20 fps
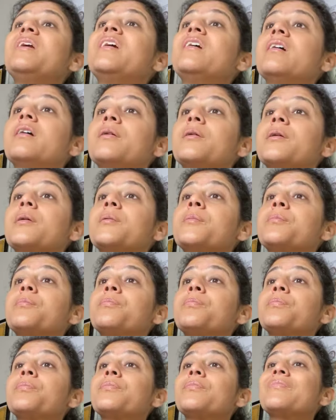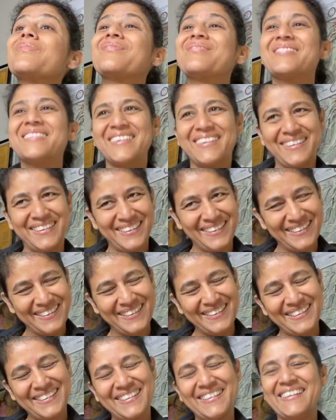sound in the air
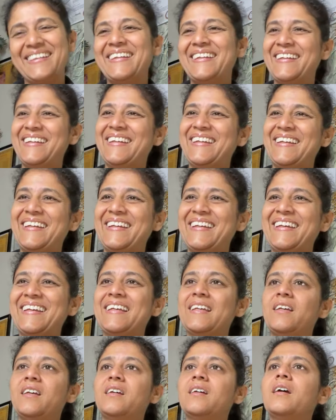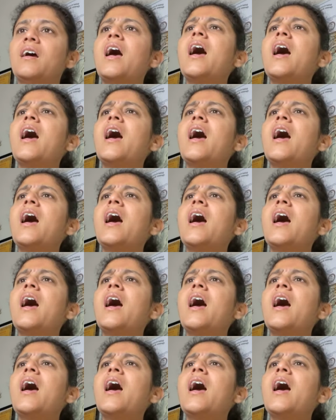reverberates,